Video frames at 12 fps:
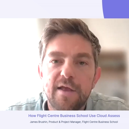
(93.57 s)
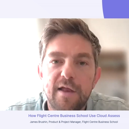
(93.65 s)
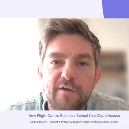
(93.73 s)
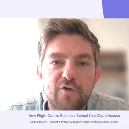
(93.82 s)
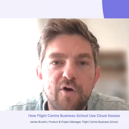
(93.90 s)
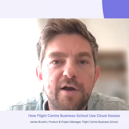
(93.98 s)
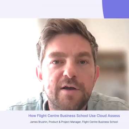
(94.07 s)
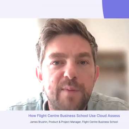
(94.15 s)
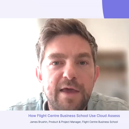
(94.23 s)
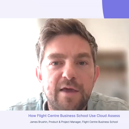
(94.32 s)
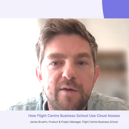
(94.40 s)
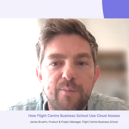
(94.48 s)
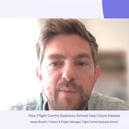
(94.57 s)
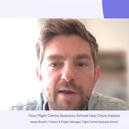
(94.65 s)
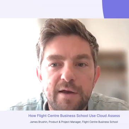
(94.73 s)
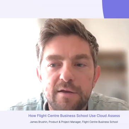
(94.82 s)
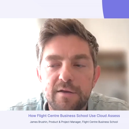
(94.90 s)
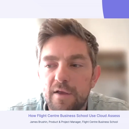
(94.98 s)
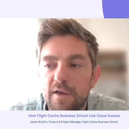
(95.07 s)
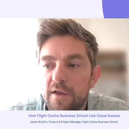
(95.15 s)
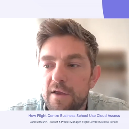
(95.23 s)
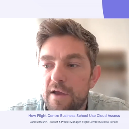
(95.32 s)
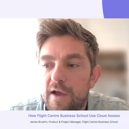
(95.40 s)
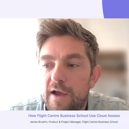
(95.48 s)
and trying to make it better.
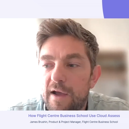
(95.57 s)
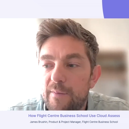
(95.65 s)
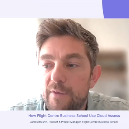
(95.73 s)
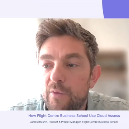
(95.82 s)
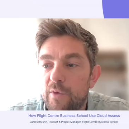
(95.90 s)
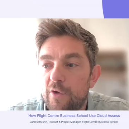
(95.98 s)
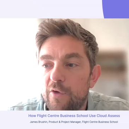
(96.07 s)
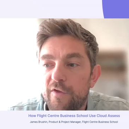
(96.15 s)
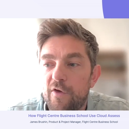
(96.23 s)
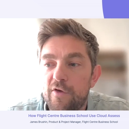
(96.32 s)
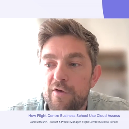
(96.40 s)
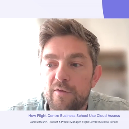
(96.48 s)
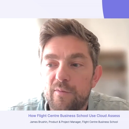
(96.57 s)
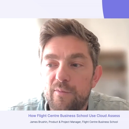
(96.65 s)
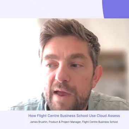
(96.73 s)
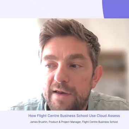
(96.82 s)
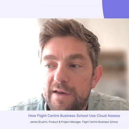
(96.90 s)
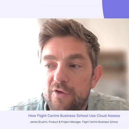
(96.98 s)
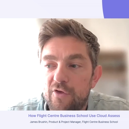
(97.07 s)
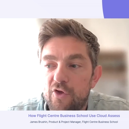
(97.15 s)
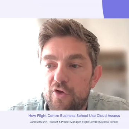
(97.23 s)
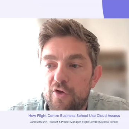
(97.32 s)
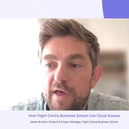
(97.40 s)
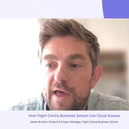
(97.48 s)
We also
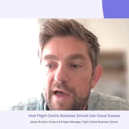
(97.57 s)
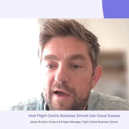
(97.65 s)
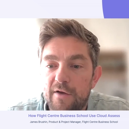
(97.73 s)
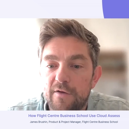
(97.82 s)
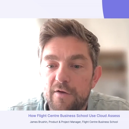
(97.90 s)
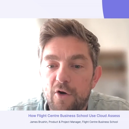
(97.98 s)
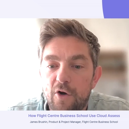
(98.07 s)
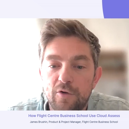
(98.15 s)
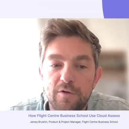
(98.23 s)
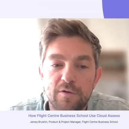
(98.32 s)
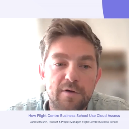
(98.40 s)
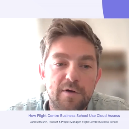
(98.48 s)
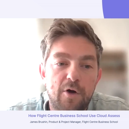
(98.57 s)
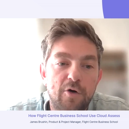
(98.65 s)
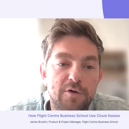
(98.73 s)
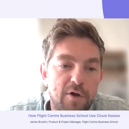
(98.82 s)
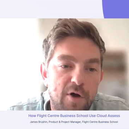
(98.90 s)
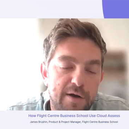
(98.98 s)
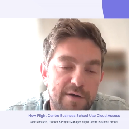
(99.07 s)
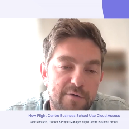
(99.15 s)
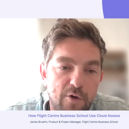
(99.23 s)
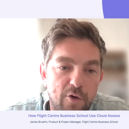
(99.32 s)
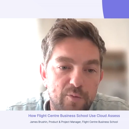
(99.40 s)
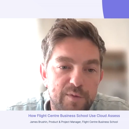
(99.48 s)
manage our whole online
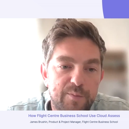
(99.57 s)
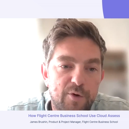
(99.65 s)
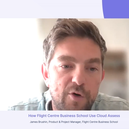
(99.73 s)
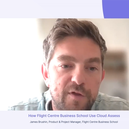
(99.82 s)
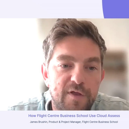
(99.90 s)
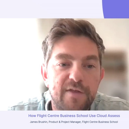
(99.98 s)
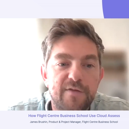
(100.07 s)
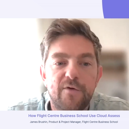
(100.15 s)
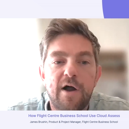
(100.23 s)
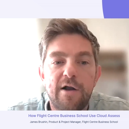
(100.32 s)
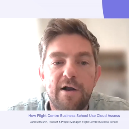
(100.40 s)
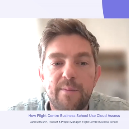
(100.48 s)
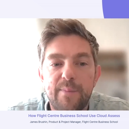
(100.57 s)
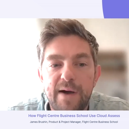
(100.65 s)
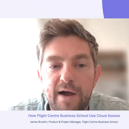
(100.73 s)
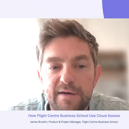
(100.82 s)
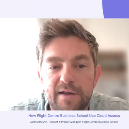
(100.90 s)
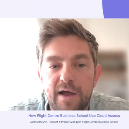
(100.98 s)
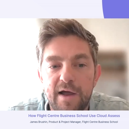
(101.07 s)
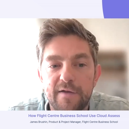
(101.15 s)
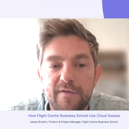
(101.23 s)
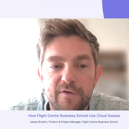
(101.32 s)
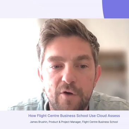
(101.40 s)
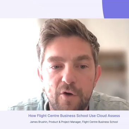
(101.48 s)
enrollment process via our partner
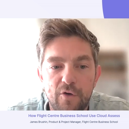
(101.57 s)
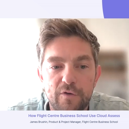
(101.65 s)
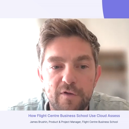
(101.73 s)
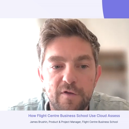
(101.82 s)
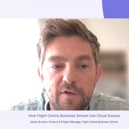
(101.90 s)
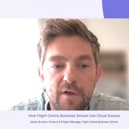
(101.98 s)
RTOs,